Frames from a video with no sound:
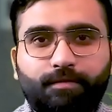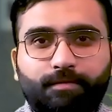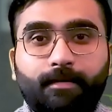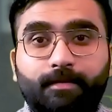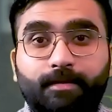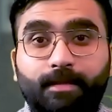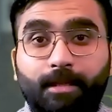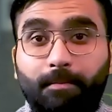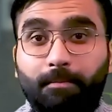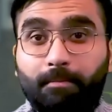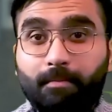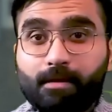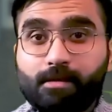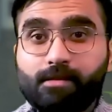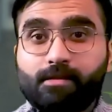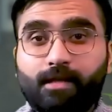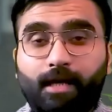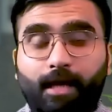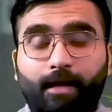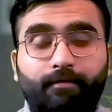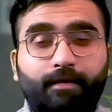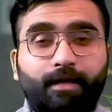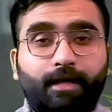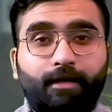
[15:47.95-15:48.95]
They must
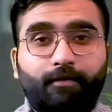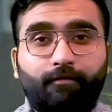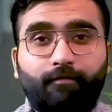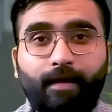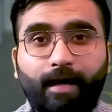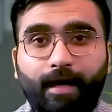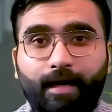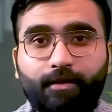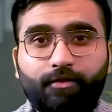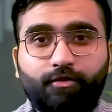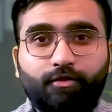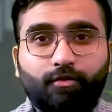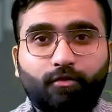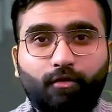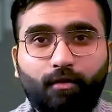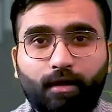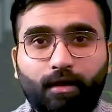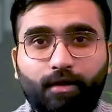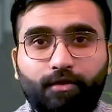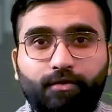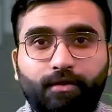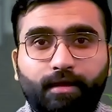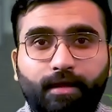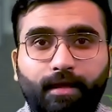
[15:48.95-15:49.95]
have an advanced
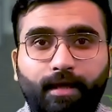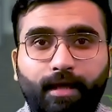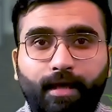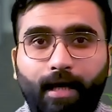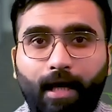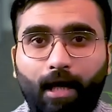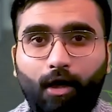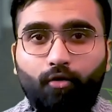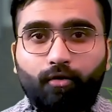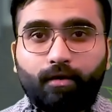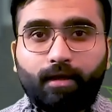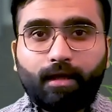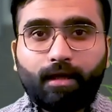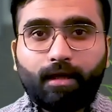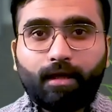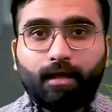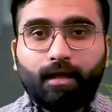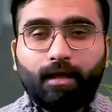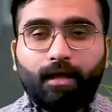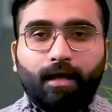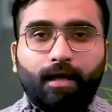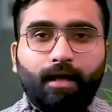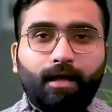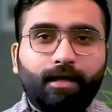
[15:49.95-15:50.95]
knowledge in accounting,
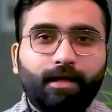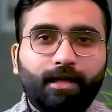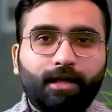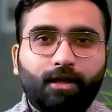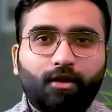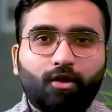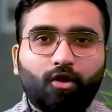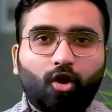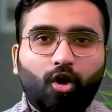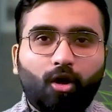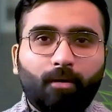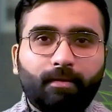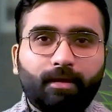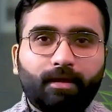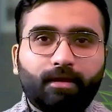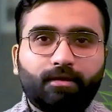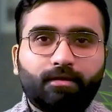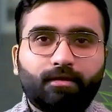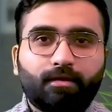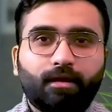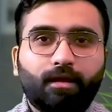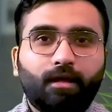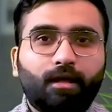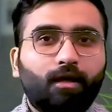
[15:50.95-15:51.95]
economics,
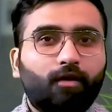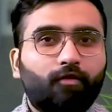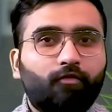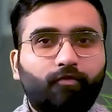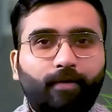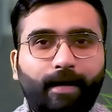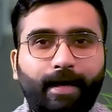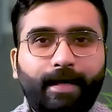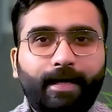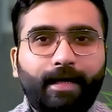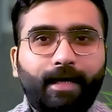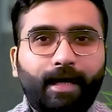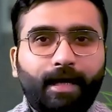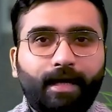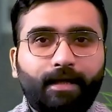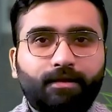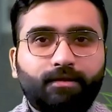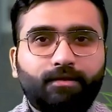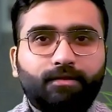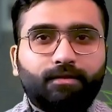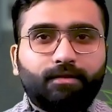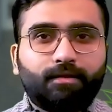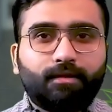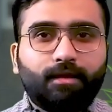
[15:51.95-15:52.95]

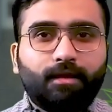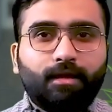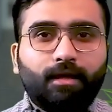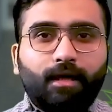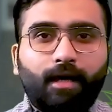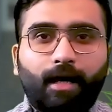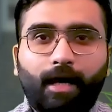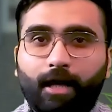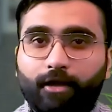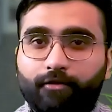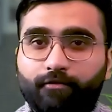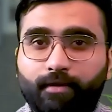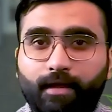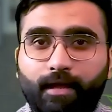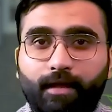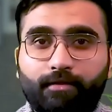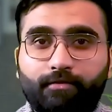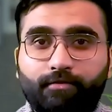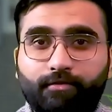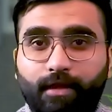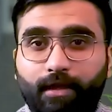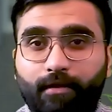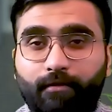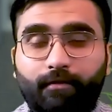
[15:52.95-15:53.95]
finance, as well as
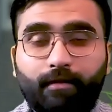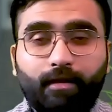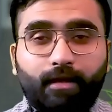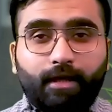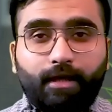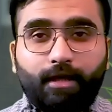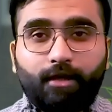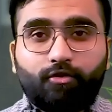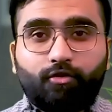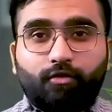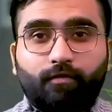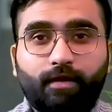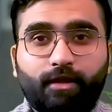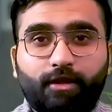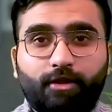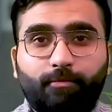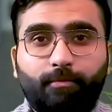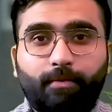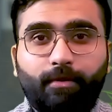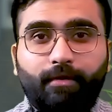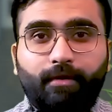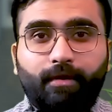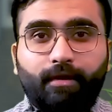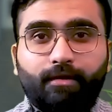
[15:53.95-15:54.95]
several years of
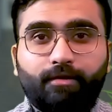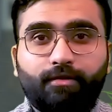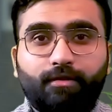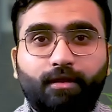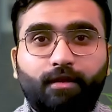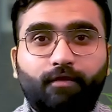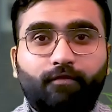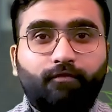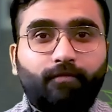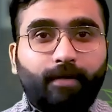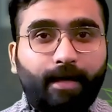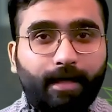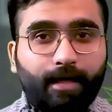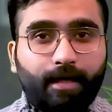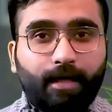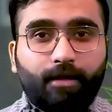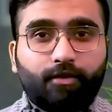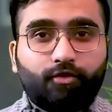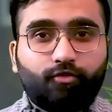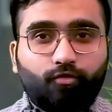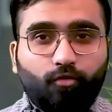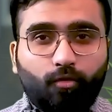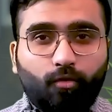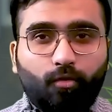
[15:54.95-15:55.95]
experience in a
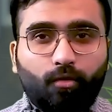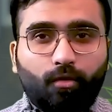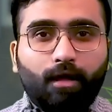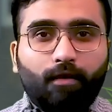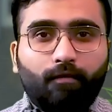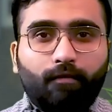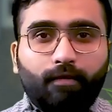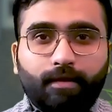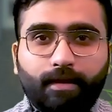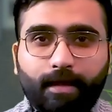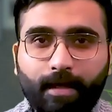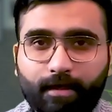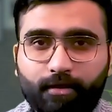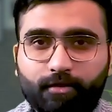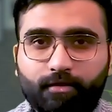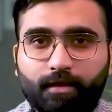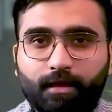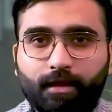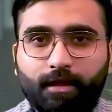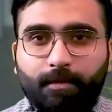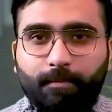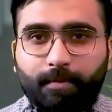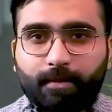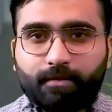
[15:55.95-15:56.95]
finance role with
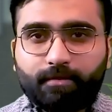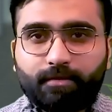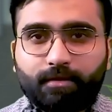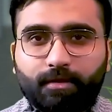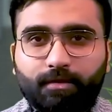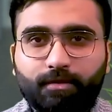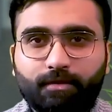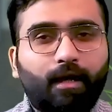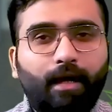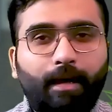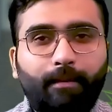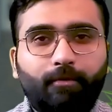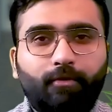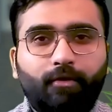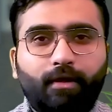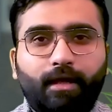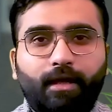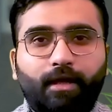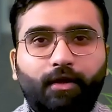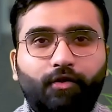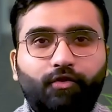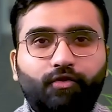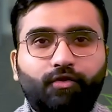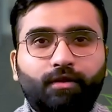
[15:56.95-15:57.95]
excellent business
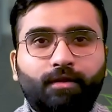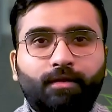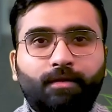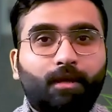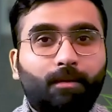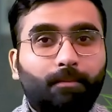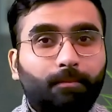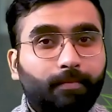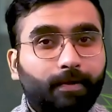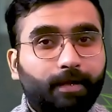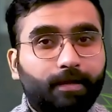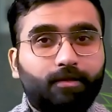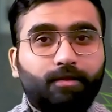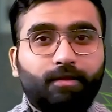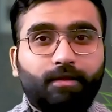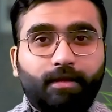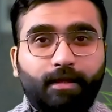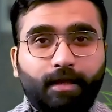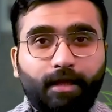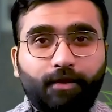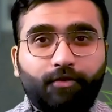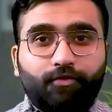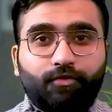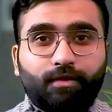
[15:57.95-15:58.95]
communication,
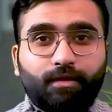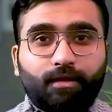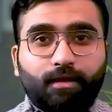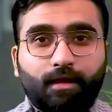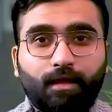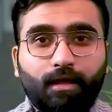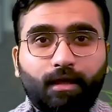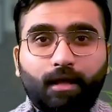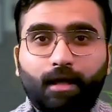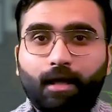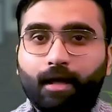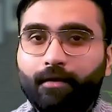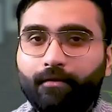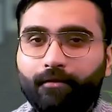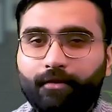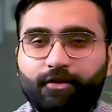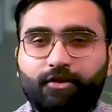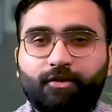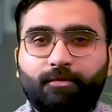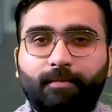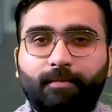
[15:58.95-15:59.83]
presentation, and risk